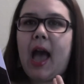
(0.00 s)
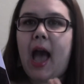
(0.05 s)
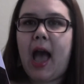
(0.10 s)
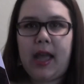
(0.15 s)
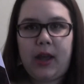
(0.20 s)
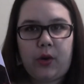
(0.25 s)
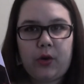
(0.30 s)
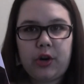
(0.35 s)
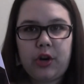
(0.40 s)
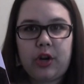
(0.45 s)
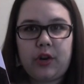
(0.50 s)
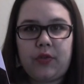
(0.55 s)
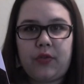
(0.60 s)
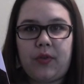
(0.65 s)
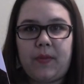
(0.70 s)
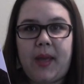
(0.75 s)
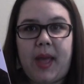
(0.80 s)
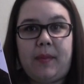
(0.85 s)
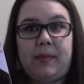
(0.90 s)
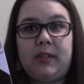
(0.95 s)
I ordered it
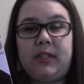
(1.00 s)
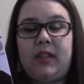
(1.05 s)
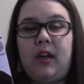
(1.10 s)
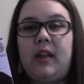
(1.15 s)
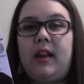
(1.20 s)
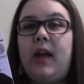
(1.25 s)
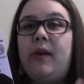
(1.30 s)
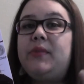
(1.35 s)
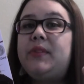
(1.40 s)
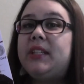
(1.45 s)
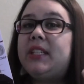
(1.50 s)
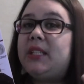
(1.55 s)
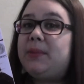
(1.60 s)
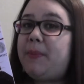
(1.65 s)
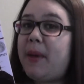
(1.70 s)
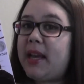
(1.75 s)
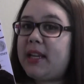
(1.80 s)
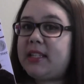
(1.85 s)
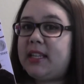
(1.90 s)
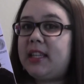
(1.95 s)
from Amazon. I was
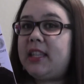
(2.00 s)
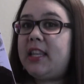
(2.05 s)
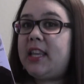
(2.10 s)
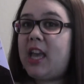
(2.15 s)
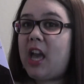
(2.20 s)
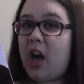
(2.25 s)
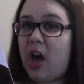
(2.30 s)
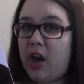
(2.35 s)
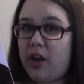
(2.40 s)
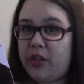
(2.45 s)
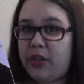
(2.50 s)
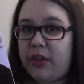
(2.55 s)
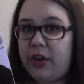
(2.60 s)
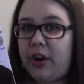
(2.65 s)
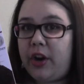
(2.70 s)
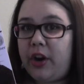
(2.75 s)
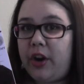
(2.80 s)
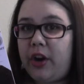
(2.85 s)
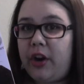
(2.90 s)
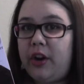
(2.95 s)
expecting the
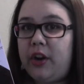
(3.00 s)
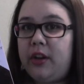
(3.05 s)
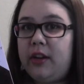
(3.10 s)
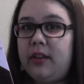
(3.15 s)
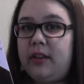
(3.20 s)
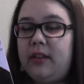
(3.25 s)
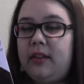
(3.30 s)
other